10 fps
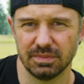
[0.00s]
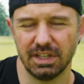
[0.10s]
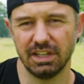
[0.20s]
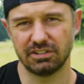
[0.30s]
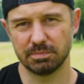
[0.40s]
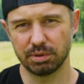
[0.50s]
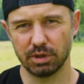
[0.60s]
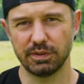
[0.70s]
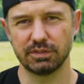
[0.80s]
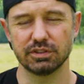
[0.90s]
is
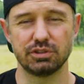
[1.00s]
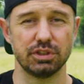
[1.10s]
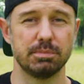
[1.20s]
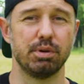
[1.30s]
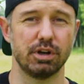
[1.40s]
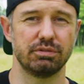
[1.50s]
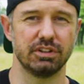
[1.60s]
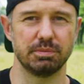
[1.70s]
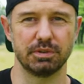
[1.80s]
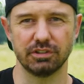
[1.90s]
perfect for shooting
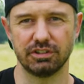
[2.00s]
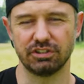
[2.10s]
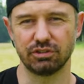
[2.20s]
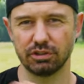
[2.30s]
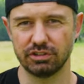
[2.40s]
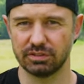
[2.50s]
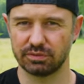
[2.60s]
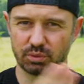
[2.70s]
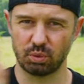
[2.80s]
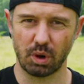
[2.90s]
portraits because distortion is
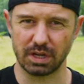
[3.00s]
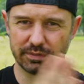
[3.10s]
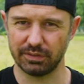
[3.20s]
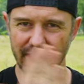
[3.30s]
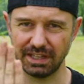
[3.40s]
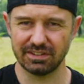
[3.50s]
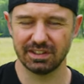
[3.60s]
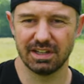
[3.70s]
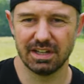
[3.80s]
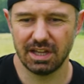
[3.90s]
quite flat.
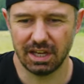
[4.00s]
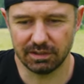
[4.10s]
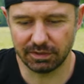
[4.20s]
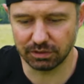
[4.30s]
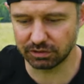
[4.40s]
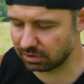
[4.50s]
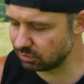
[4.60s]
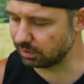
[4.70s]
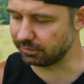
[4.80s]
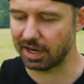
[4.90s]
If I use a
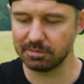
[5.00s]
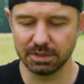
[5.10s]
thirty-five